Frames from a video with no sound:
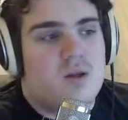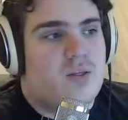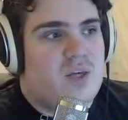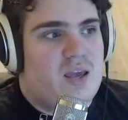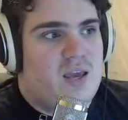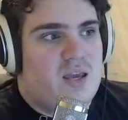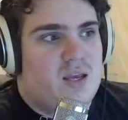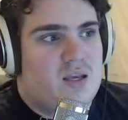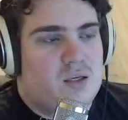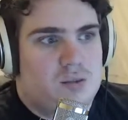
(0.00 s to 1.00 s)

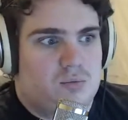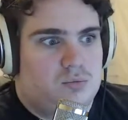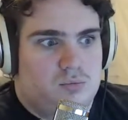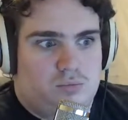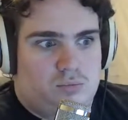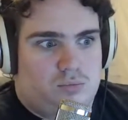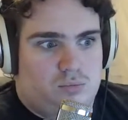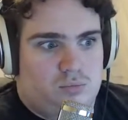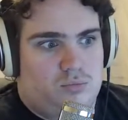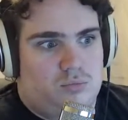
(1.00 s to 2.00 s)
They
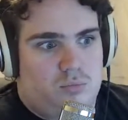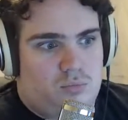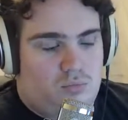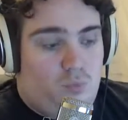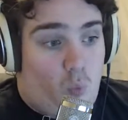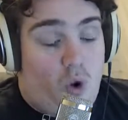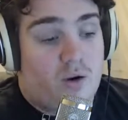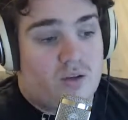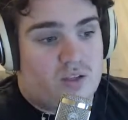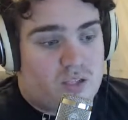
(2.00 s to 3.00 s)

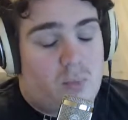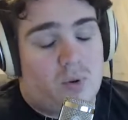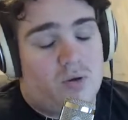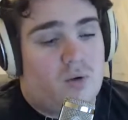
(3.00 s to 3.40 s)
won the summit,